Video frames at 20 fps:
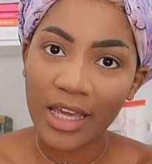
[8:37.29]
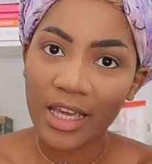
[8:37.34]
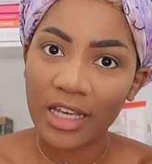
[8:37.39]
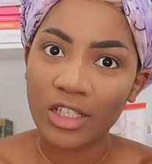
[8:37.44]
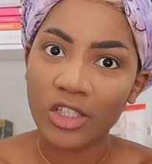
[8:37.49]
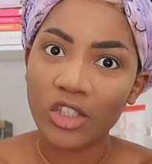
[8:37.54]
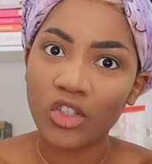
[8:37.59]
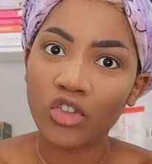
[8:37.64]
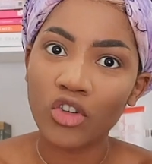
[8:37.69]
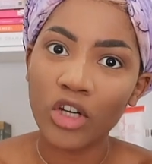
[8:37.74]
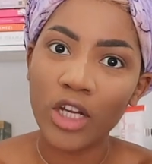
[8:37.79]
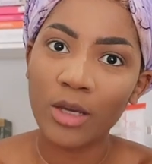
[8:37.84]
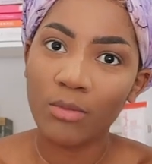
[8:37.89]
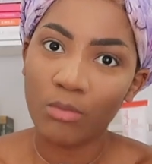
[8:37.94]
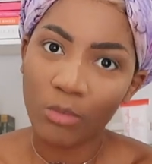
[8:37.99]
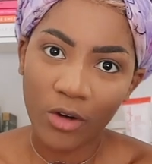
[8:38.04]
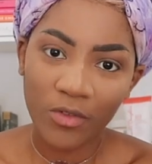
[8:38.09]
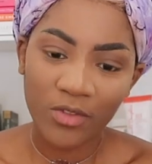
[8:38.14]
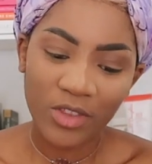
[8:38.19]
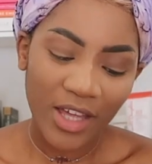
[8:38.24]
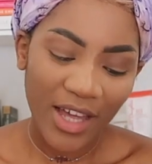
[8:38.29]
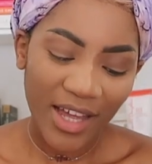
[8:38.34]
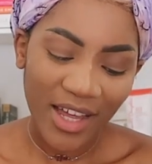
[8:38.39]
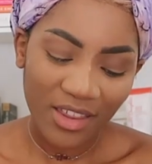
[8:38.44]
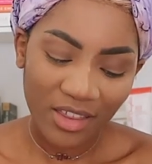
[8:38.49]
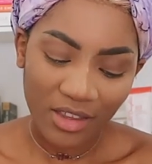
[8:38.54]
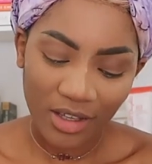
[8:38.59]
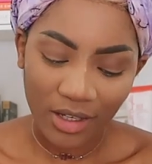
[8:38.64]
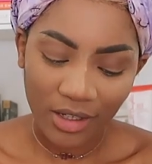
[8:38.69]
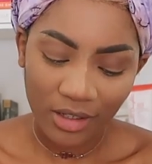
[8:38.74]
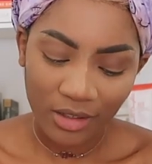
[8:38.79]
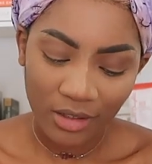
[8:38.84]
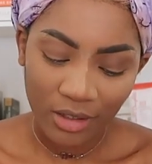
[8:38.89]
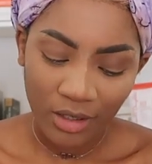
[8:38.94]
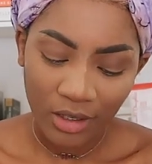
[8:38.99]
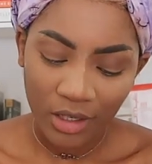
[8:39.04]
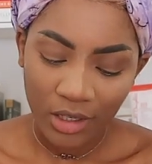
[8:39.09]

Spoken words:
extreme of the other.